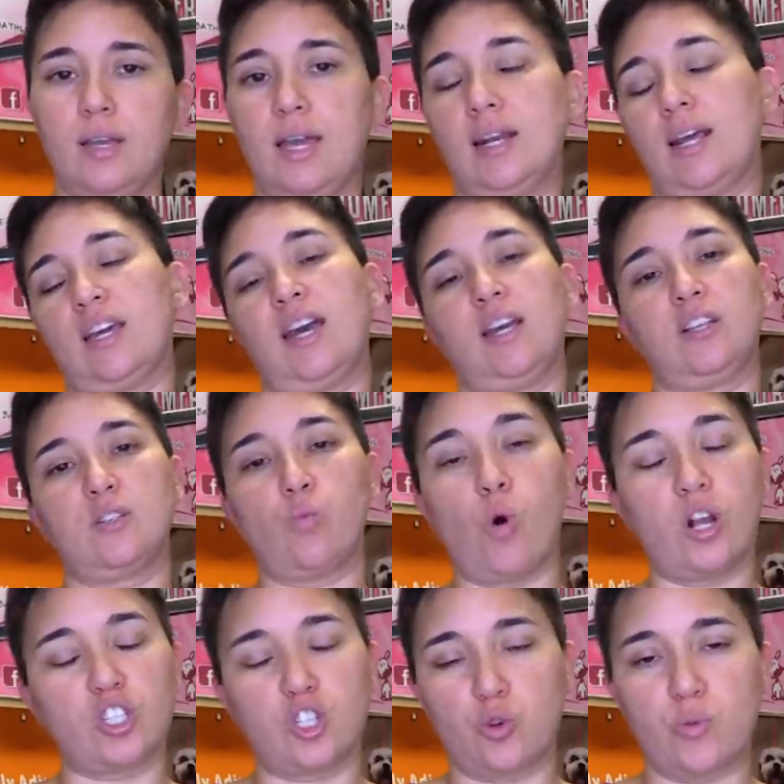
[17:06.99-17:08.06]
and I kind of
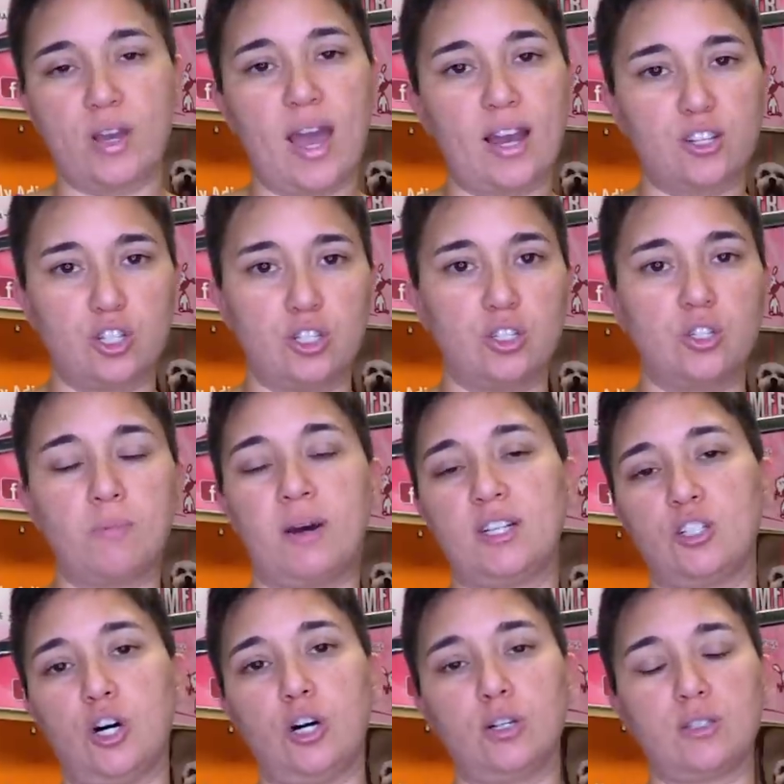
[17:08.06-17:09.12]
watch the reaction to my
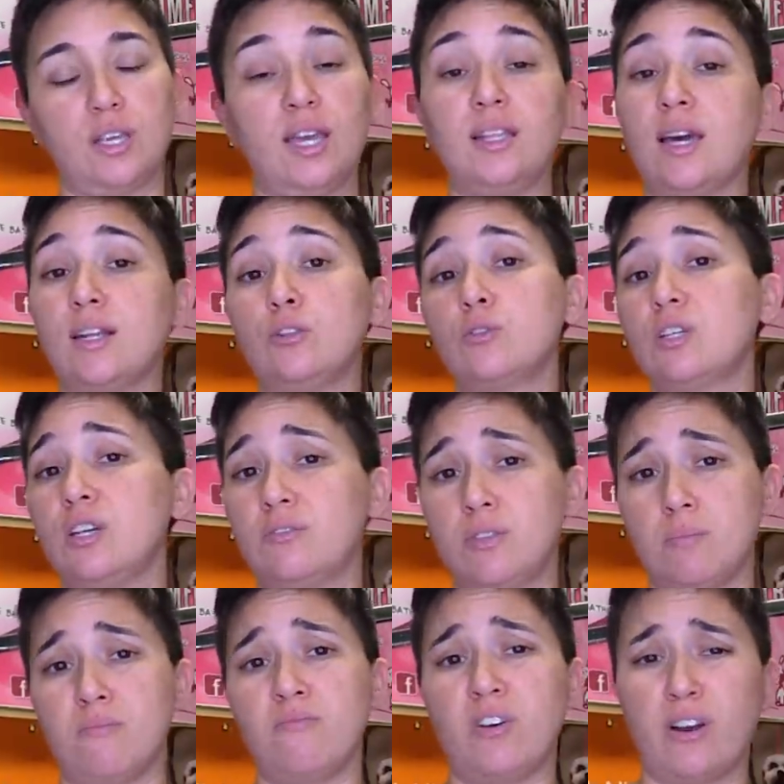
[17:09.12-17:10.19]
dogs, and I don't give
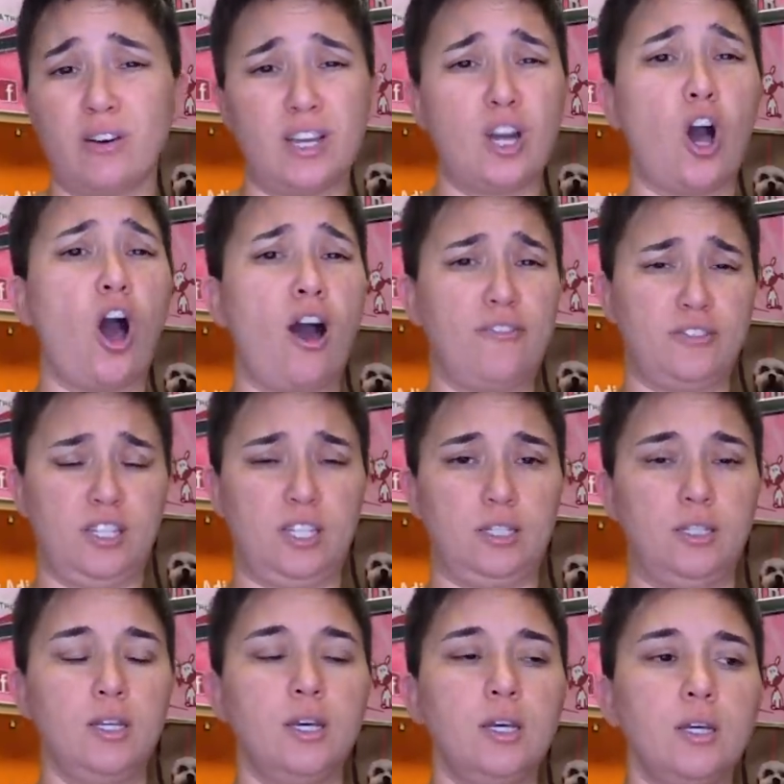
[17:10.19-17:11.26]
them very often.